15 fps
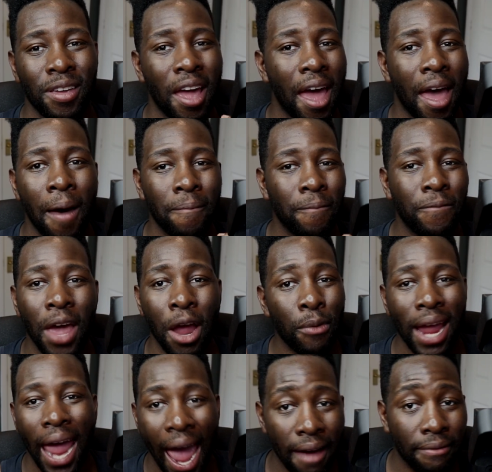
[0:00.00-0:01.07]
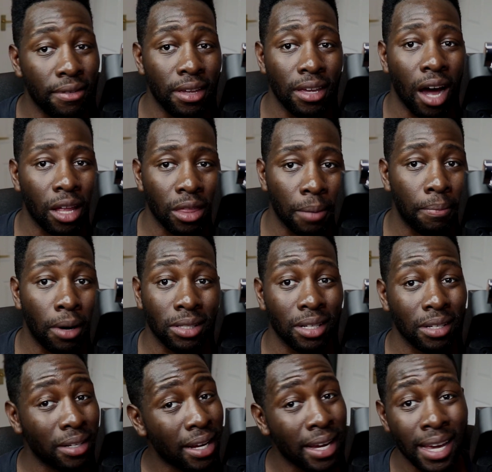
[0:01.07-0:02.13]
very heavy on the
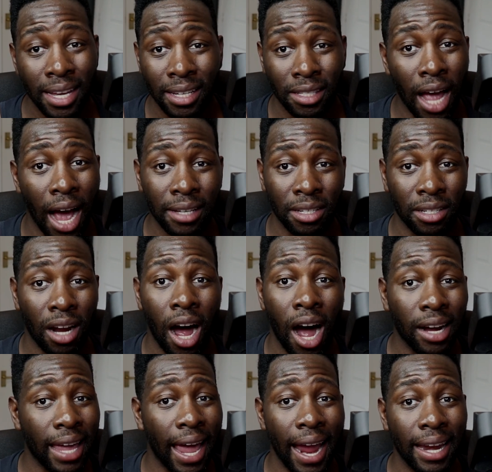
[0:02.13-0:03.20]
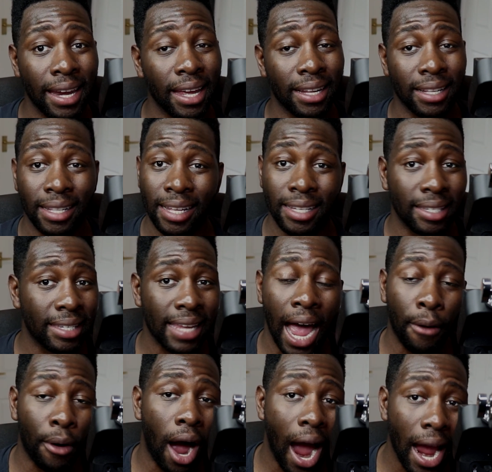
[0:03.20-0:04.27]
button. Nice and arcadic. This is
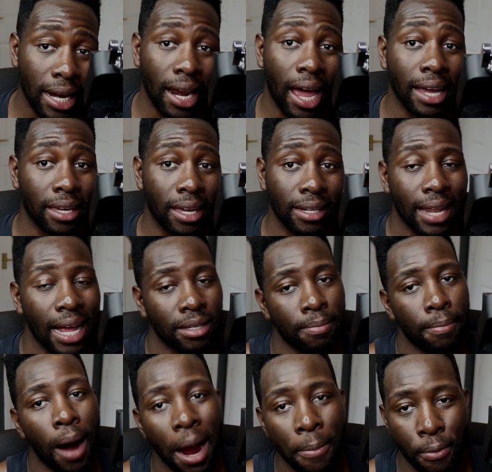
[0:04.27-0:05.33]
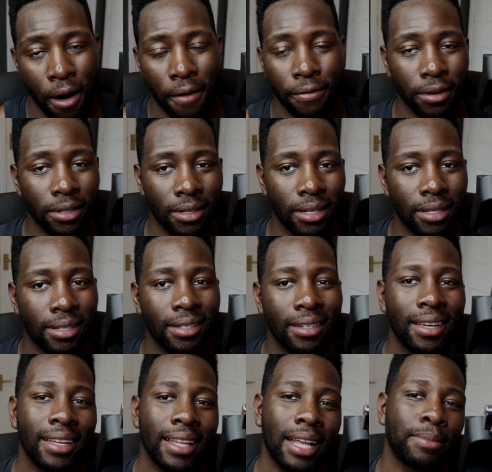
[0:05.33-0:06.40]
how I like it. That's my preferences.
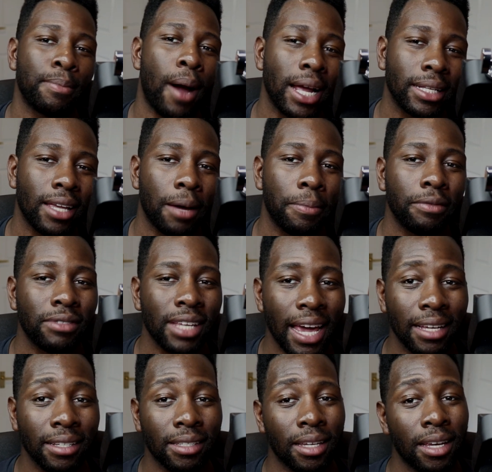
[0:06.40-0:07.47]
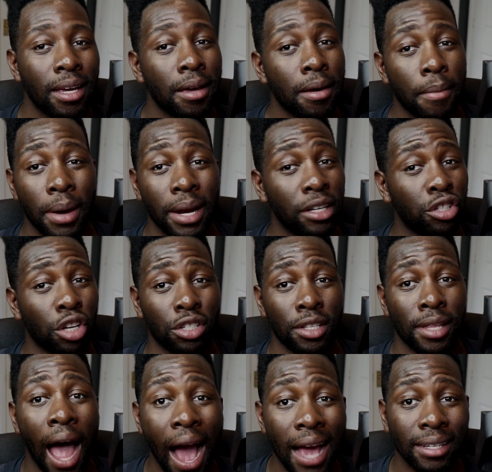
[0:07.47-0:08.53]
That's my type of taste. But it's
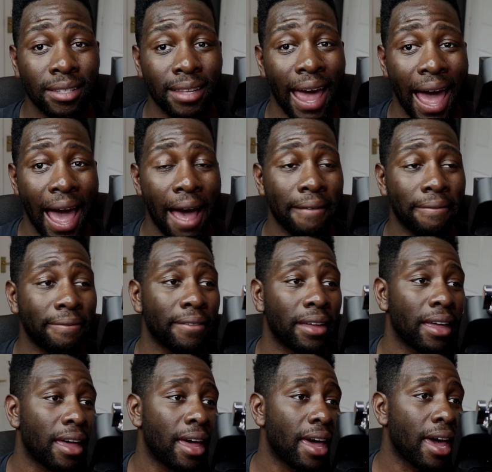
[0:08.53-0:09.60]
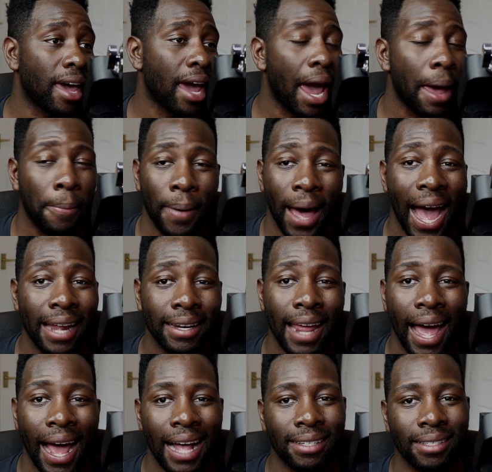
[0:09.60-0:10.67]
just nice to have a pad
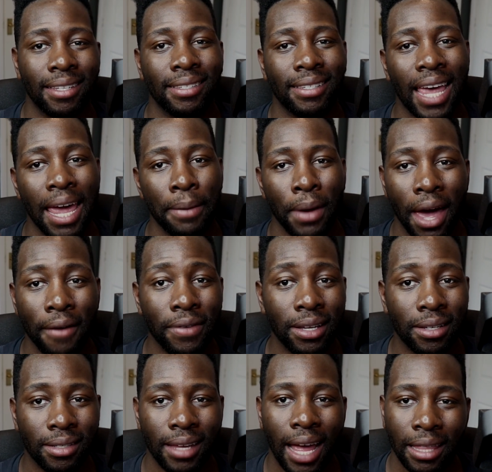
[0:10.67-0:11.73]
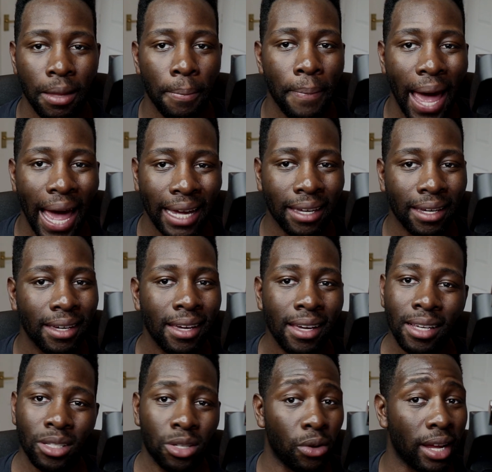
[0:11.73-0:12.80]
that has the same ethics at the back.
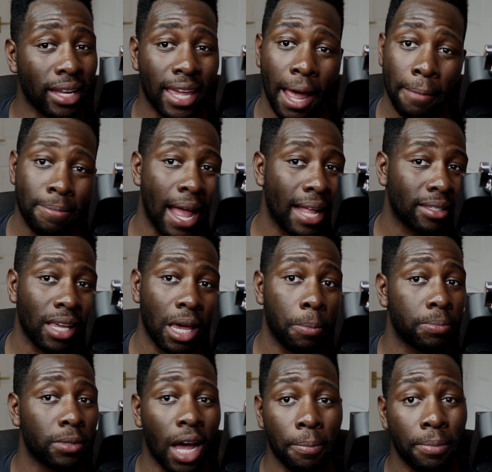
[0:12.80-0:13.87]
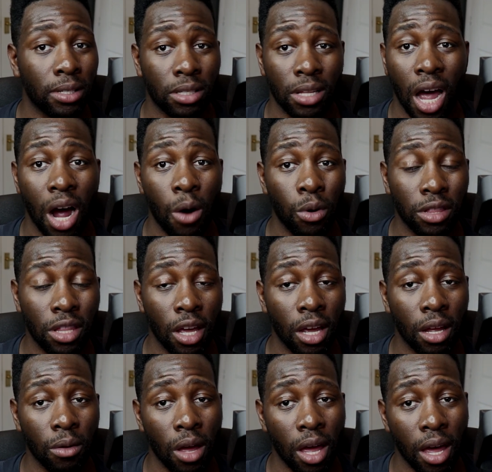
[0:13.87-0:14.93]
So they kept that type of style with
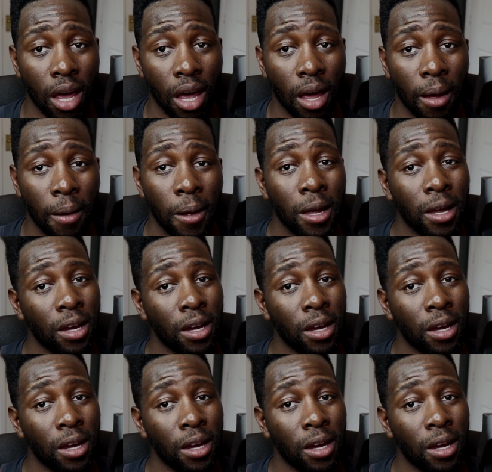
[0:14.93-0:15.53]
the